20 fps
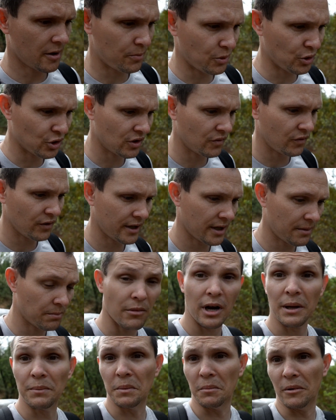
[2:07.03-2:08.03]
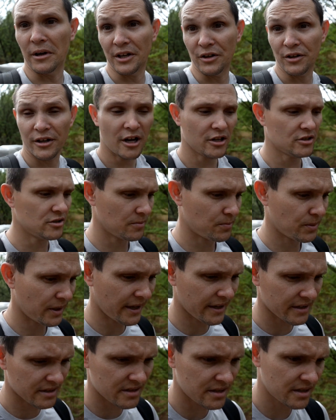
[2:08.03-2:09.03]
beautiful. It might be mine. You go to a
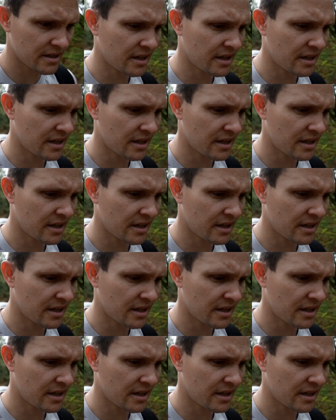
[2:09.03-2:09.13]
place,